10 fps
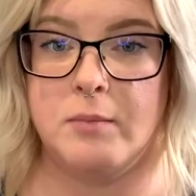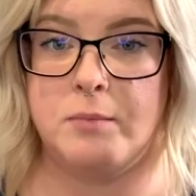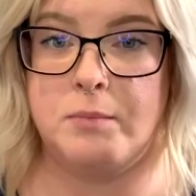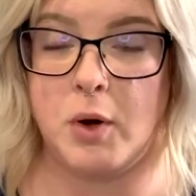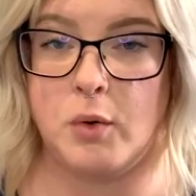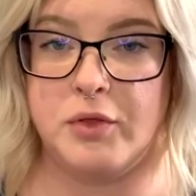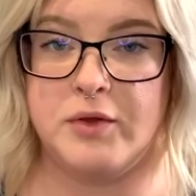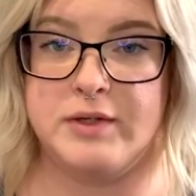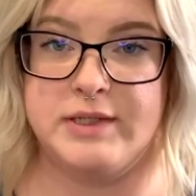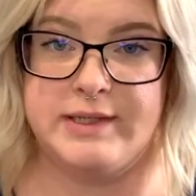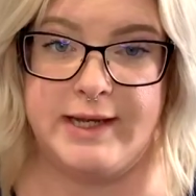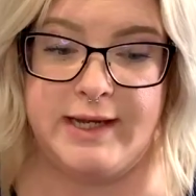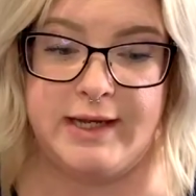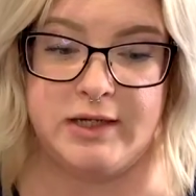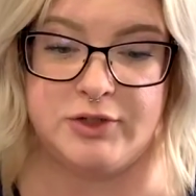Both
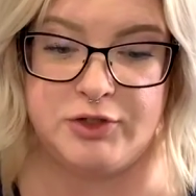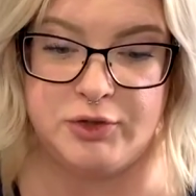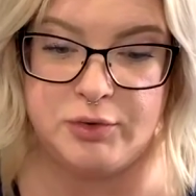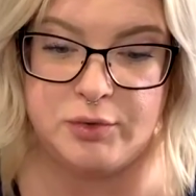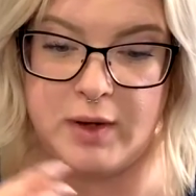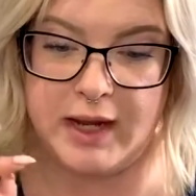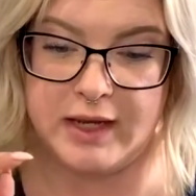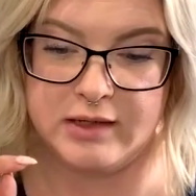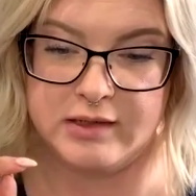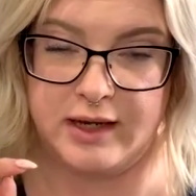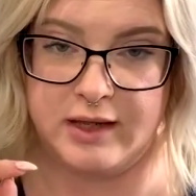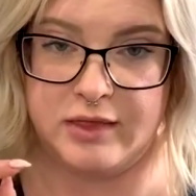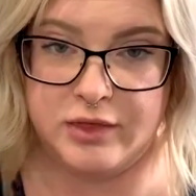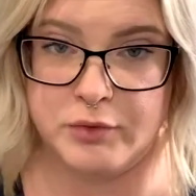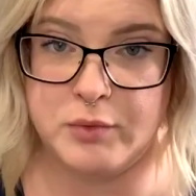day 2 and day
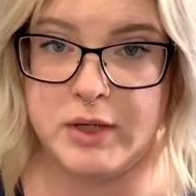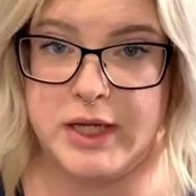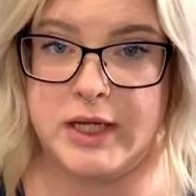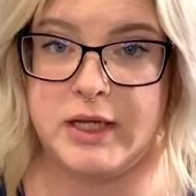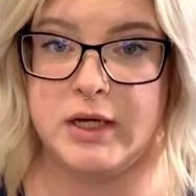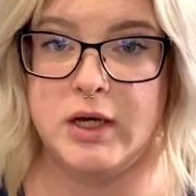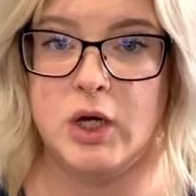3